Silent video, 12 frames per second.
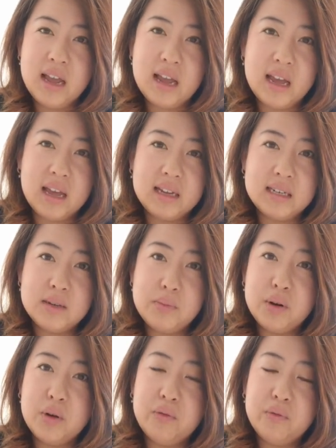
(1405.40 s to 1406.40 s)
and
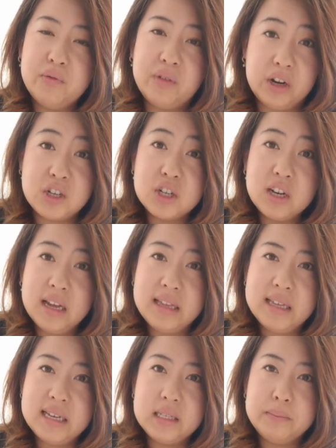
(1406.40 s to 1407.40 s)
we don't function
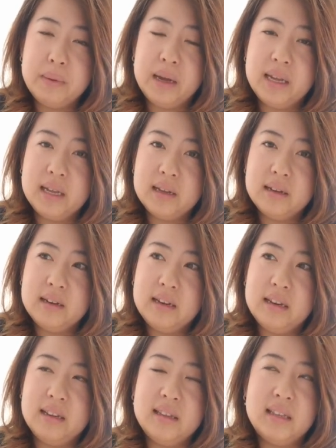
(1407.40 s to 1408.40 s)
like this, but
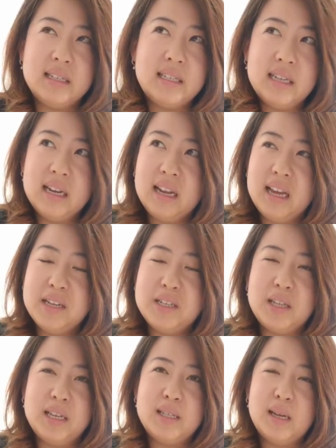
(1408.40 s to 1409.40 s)
in this day and
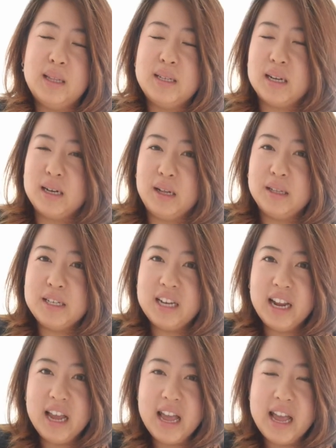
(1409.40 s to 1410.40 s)
age, thanks to all the
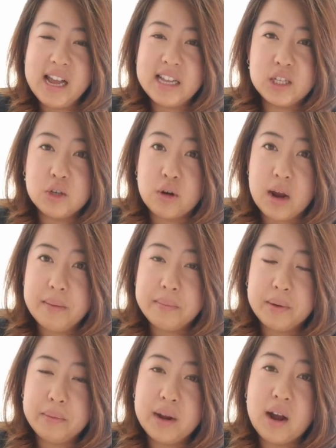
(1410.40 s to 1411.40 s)
technology, it's
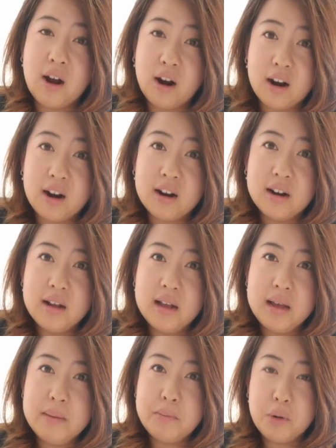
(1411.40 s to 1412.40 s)
great, but we are
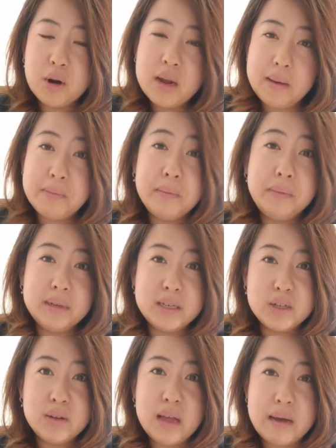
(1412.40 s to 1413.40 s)
more capable
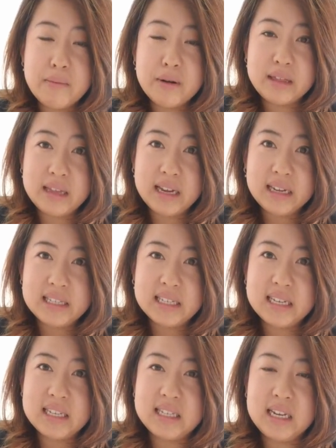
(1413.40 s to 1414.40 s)
to do a lot more
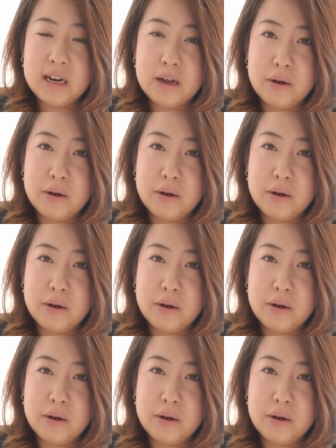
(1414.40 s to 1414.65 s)
things because,